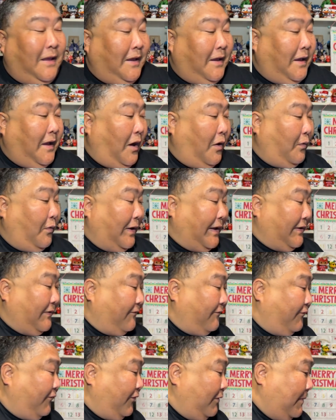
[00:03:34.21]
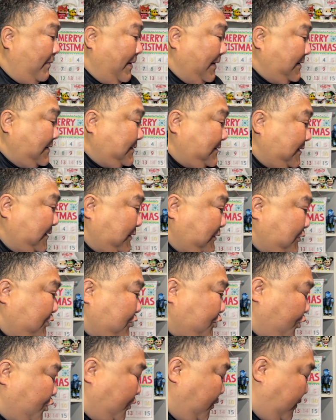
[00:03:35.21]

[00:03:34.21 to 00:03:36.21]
All right, from my sister,